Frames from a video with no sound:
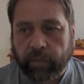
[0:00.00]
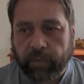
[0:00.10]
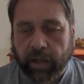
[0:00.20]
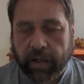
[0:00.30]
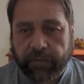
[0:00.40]

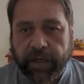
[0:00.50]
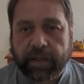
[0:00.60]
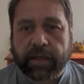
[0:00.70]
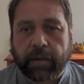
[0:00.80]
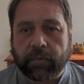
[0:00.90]
like a fixed
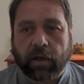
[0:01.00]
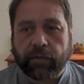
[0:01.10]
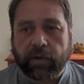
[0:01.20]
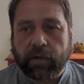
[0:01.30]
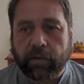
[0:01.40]
campsite
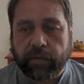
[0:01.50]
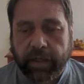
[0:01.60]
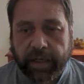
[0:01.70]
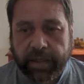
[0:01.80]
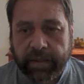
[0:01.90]
for 2 or 3
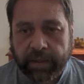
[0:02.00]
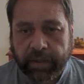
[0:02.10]
days,